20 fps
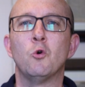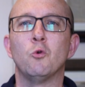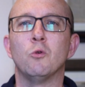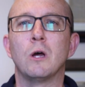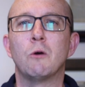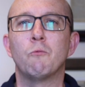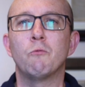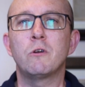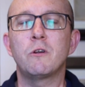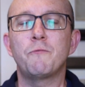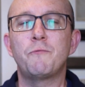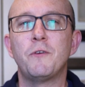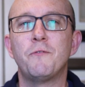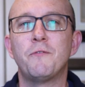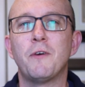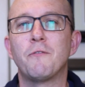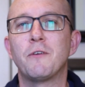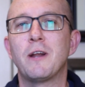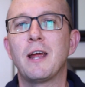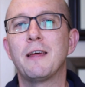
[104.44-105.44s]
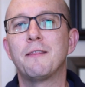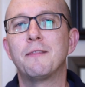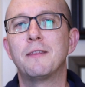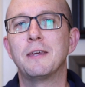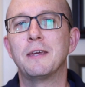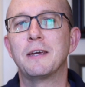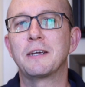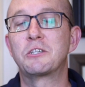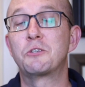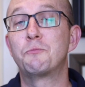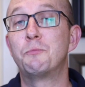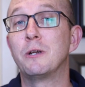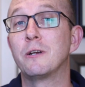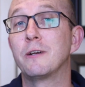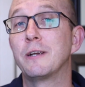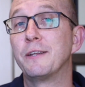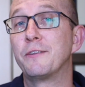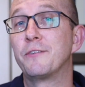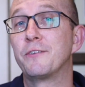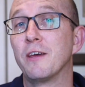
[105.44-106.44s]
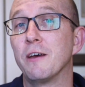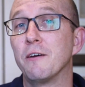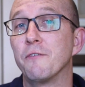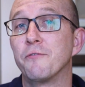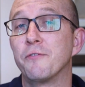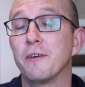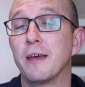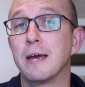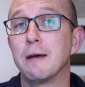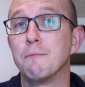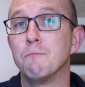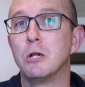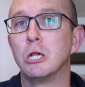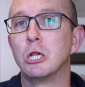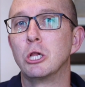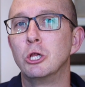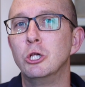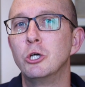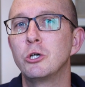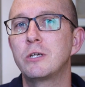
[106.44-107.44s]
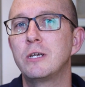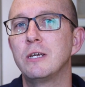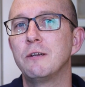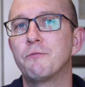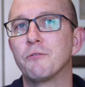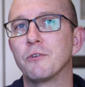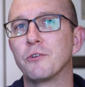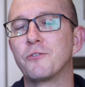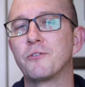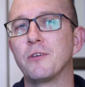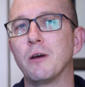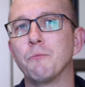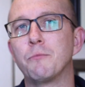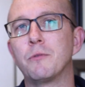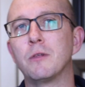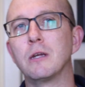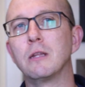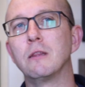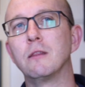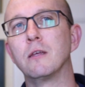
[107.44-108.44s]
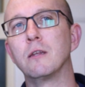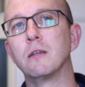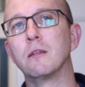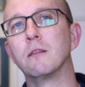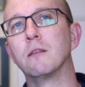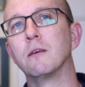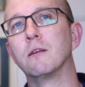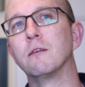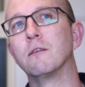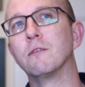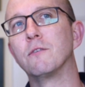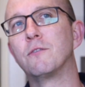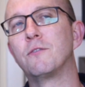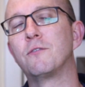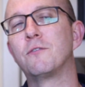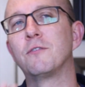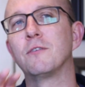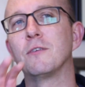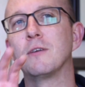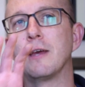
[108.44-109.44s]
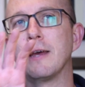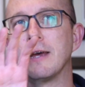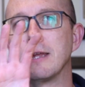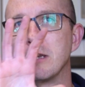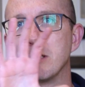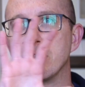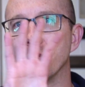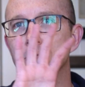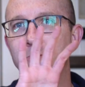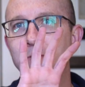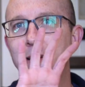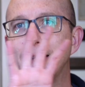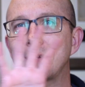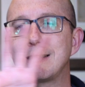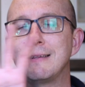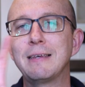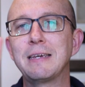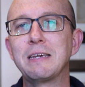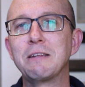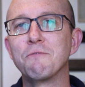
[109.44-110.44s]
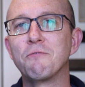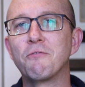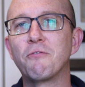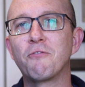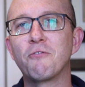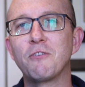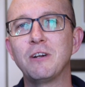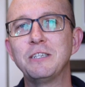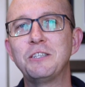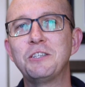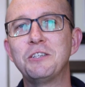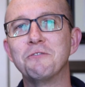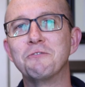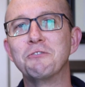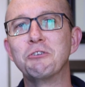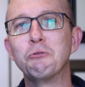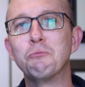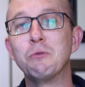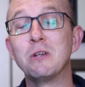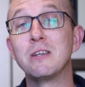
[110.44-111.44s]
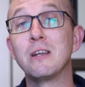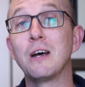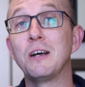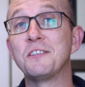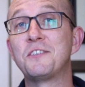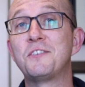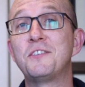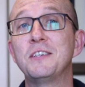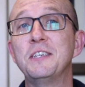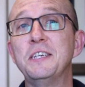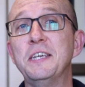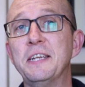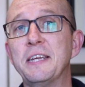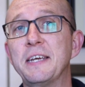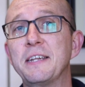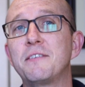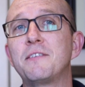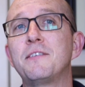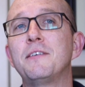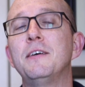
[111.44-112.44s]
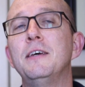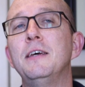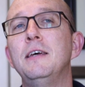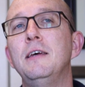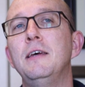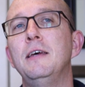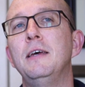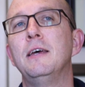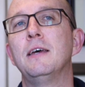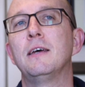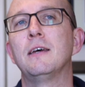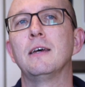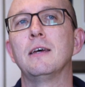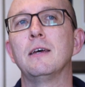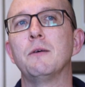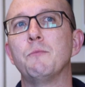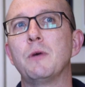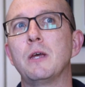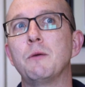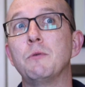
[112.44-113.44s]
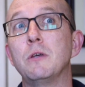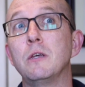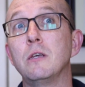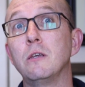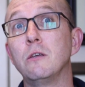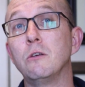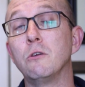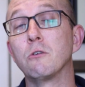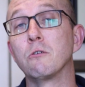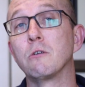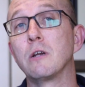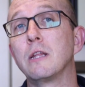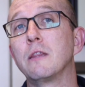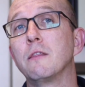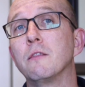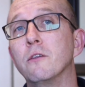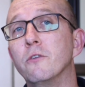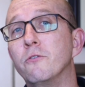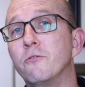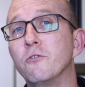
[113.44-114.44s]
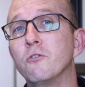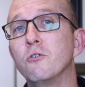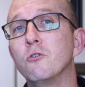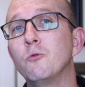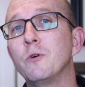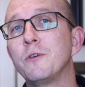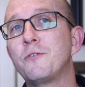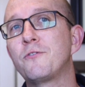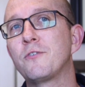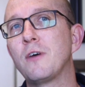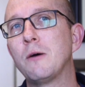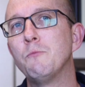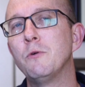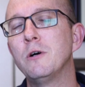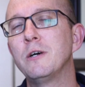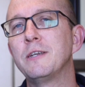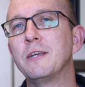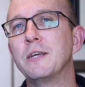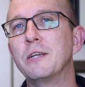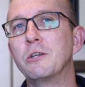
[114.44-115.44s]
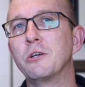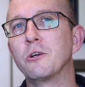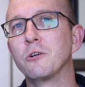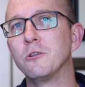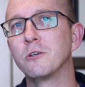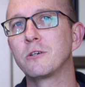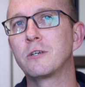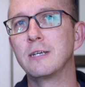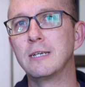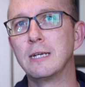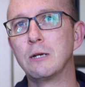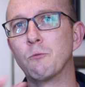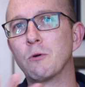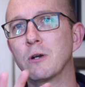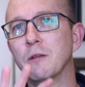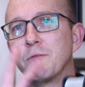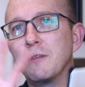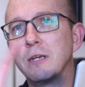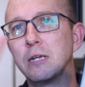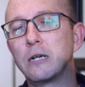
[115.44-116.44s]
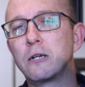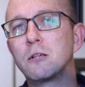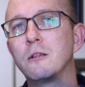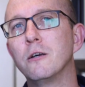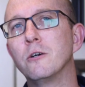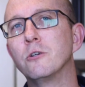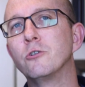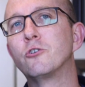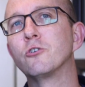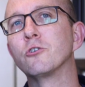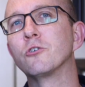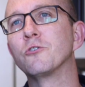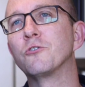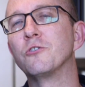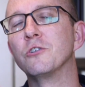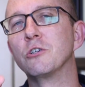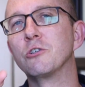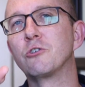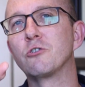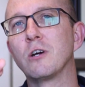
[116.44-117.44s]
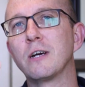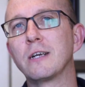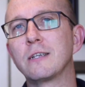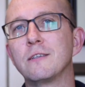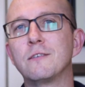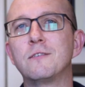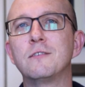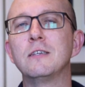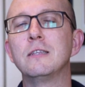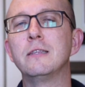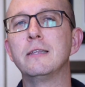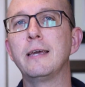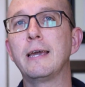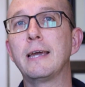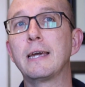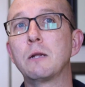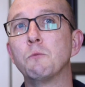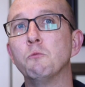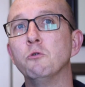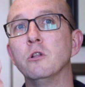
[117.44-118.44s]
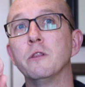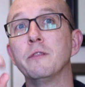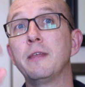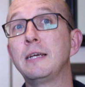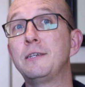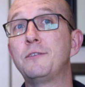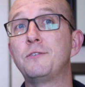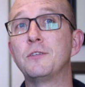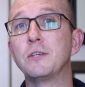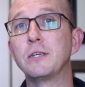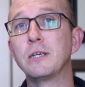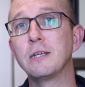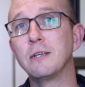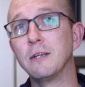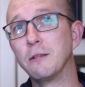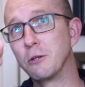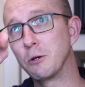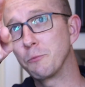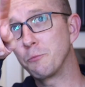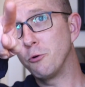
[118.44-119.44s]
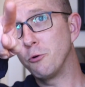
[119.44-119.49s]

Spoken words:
Well, I wonder if you've ever had the experience of looking for something that is directly in front of you but not seeing it. Maybe you're at the zoo with someone and you're looking in one of the enclosures and you're trying to see the animal and they see it and they're